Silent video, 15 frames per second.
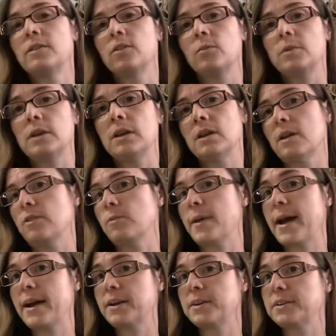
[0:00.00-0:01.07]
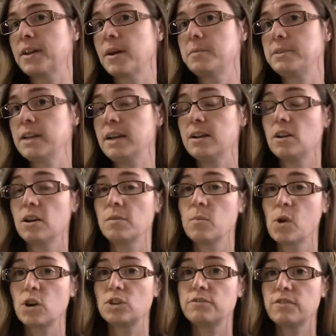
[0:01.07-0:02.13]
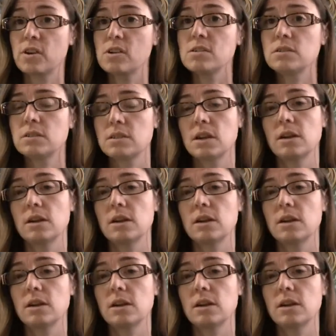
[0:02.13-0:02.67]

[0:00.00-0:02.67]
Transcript: There'll be another pattern update on March first,